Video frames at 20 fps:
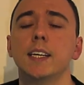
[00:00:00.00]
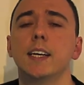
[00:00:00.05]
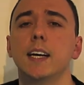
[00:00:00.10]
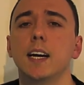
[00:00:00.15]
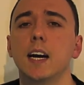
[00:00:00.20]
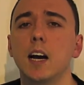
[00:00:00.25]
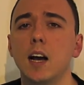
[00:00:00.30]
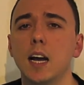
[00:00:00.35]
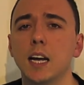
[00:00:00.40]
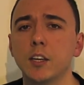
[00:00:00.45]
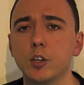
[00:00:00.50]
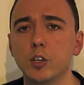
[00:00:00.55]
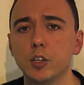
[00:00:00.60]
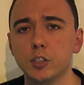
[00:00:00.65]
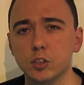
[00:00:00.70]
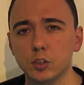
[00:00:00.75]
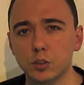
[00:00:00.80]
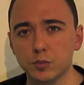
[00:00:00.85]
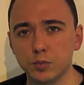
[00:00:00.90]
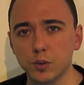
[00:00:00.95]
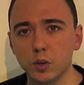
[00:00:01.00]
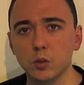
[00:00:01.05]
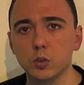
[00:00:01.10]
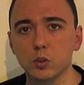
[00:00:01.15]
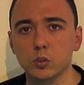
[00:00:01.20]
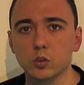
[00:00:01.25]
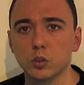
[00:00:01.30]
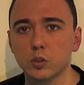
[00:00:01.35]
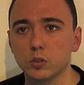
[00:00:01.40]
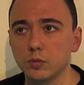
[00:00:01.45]
and you can just
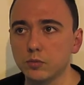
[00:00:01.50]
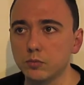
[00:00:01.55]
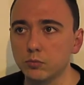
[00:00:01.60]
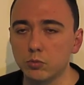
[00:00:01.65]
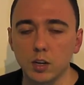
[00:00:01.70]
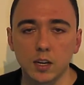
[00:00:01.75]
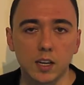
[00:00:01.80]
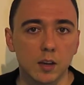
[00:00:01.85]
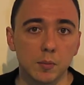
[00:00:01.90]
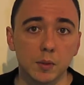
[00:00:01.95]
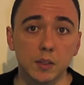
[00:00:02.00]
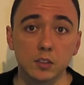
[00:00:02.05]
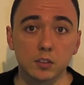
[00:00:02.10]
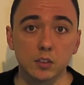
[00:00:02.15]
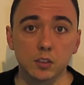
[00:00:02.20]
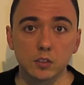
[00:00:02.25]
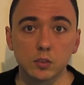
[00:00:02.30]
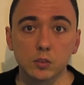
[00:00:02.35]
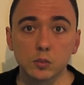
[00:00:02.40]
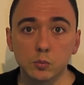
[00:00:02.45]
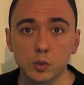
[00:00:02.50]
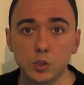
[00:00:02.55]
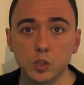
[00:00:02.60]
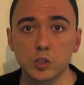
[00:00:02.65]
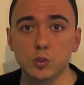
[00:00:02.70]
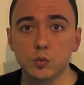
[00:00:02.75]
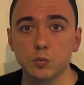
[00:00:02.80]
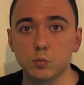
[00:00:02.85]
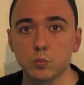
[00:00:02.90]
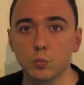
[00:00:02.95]
focus on running a business, which
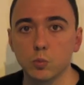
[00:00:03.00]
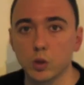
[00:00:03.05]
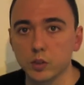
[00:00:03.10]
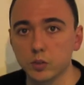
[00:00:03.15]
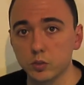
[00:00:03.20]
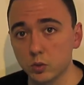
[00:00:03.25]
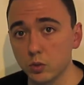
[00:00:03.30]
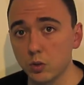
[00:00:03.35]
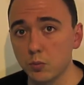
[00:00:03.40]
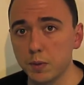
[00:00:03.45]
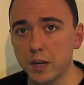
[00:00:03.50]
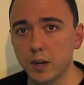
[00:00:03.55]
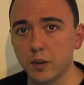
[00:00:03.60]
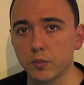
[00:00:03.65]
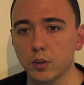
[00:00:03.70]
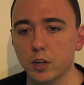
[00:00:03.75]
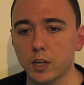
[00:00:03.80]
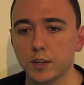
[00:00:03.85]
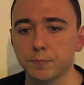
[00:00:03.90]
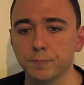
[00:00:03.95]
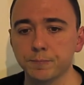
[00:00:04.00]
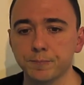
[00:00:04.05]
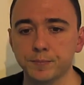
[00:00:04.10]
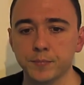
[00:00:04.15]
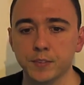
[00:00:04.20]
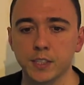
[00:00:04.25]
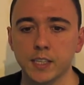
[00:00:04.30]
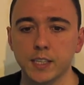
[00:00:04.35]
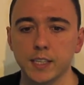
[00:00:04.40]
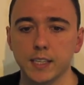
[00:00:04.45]
is what it's all about,
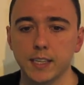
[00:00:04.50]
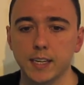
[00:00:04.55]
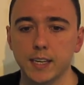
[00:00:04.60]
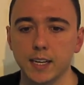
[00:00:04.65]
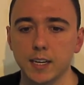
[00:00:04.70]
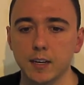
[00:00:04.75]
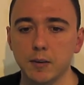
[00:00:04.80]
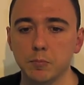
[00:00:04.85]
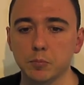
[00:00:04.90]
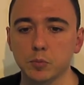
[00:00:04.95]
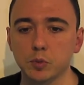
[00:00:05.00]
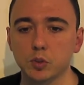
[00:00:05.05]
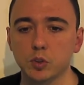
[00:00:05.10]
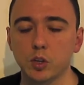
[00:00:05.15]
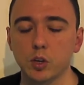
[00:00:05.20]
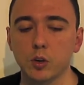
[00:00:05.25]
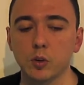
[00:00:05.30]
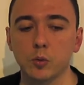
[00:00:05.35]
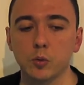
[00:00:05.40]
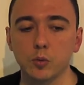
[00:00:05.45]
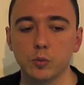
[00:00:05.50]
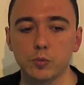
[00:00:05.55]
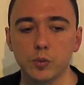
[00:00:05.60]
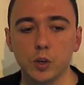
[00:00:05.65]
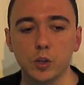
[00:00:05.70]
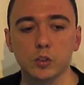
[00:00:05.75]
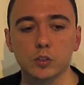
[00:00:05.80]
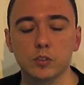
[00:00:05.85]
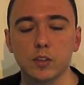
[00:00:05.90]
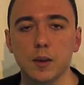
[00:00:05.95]
right? So
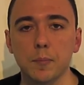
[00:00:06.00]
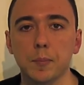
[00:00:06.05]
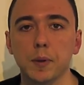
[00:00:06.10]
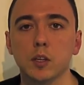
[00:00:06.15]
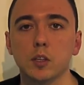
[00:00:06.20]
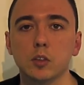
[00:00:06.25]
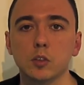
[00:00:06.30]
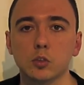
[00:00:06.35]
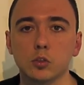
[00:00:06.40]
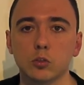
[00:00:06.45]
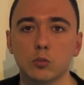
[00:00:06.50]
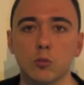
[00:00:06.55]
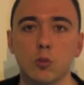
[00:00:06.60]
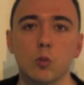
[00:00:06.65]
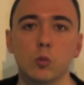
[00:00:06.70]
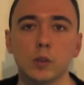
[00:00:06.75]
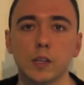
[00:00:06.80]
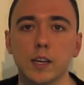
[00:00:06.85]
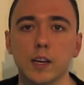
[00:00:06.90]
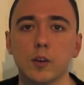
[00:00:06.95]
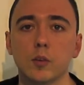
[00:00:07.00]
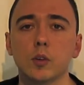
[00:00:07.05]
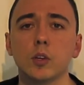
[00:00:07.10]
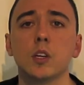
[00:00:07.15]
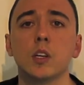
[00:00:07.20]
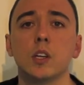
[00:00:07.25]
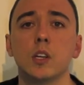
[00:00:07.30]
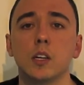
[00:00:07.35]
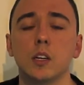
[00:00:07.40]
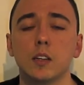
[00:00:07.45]
first step, scroll down,
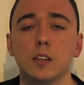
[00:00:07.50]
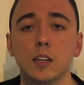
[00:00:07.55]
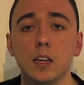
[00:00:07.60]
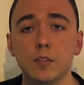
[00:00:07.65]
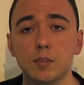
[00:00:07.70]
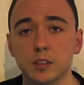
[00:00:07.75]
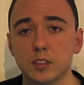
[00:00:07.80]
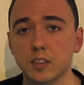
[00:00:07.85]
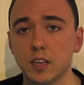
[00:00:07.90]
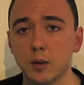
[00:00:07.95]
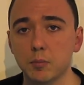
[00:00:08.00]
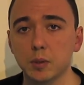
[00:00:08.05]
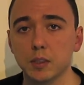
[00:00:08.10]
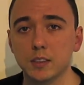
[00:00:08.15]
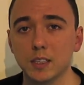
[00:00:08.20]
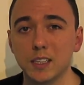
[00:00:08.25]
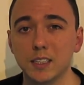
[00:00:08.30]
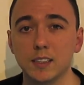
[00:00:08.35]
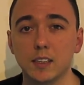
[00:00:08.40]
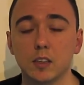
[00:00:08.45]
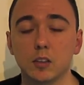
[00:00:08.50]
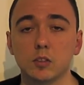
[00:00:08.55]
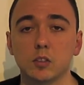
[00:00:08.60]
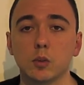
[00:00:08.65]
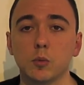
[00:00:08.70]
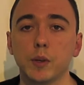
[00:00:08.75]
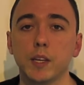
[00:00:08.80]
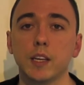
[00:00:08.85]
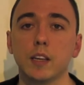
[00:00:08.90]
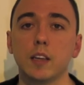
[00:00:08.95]
leave us a couple of details
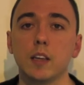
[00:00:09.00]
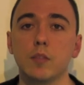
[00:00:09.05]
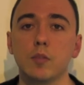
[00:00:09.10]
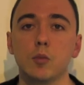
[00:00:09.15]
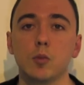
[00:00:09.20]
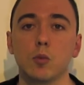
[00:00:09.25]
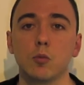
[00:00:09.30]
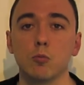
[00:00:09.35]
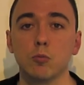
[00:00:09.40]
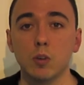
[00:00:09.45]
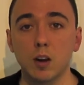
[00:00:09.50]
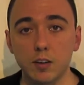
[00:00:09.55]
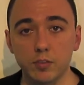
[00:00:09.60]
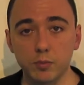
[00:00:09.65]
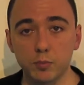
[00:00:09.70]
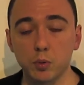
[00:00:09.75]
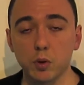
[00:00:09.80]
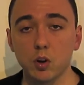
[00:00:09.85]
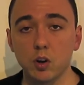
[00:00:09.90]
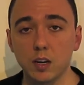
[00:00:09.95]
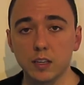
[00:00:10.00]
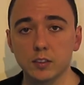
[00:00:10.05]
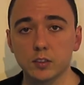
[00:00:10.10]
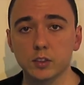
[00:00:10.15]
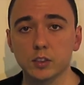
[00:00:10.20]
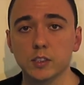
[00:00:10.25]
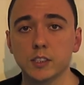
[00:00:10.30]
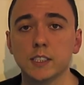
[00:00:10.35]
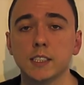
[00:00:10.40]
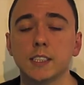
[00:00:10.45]
so we can give you a rough price,